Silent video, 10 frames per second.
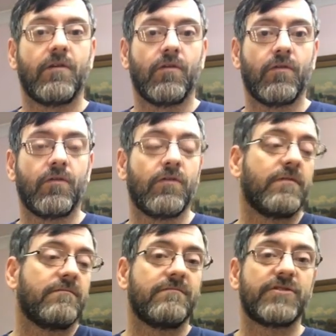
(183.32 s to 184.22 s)

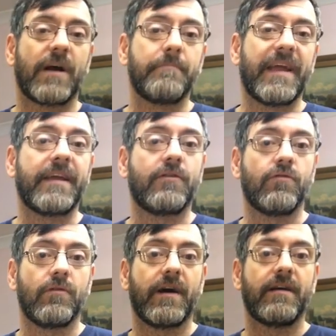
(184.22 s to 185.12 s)
or champagne
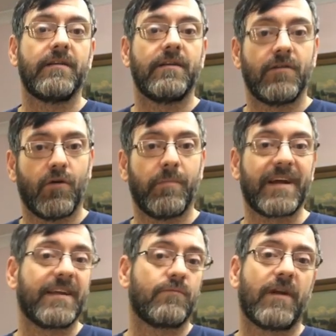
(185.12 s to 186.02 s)
cooler or
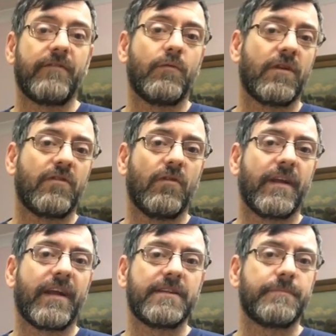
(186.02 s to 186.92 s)
bucket, whatever you want to call
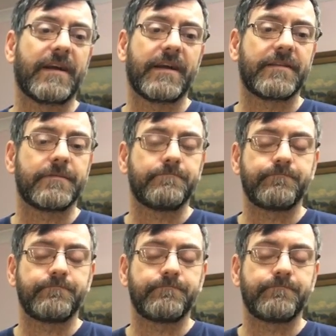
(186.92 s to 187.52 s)
it, ice bucket.